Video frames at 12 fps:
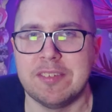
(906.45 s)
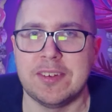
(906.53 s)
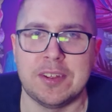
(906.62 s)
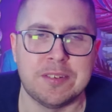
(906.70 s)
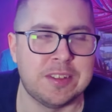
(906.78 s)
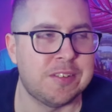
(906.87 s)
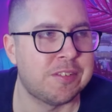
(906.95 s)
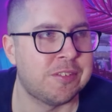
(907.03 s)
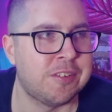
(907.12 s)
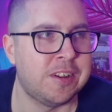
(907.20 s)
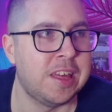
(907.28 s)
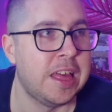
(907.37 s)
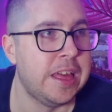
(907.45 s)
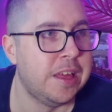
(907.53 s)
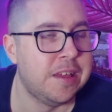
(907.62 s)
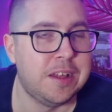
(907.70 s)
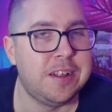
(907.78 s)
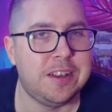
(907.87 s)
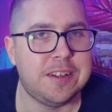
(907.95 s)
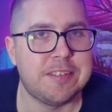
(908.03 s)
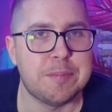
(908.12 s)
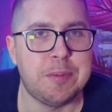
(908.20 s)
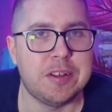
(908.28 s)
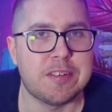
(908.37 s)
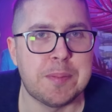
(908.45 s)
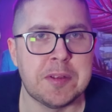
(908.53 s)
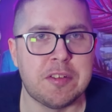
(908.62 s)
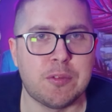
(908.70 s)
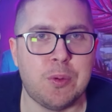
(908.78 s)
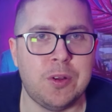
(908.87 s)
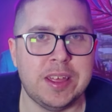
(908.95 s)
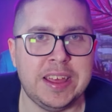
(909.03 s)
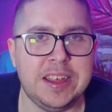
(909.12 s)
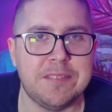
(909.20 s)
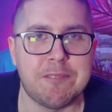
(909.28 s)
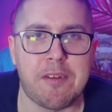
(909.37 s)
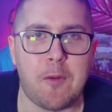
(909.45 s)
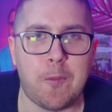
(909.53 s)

well, that was all right. And like I said, Marks & Spencer's quality,